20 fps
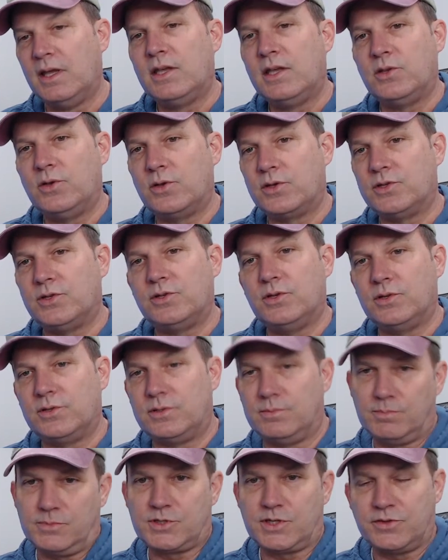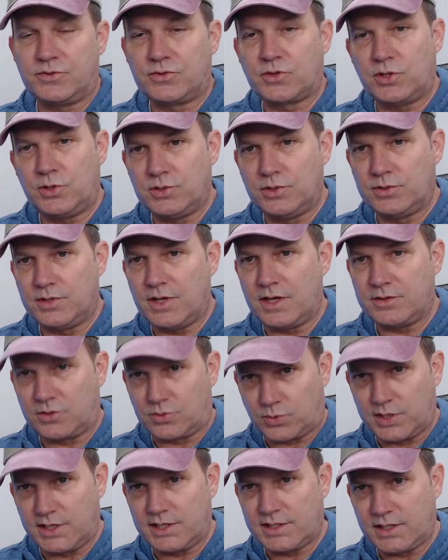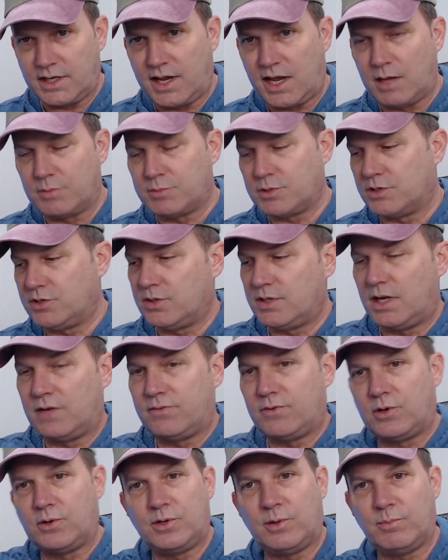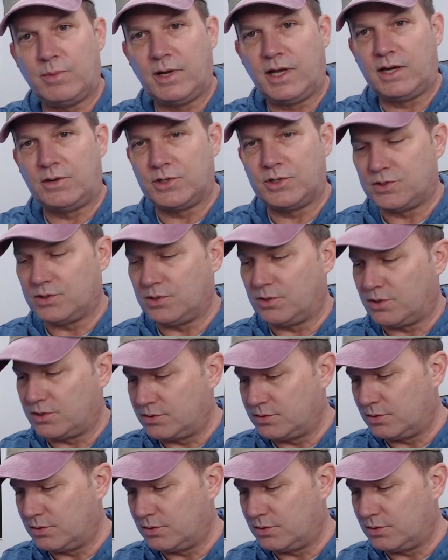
You do that three times and you'd have all your batteries charged.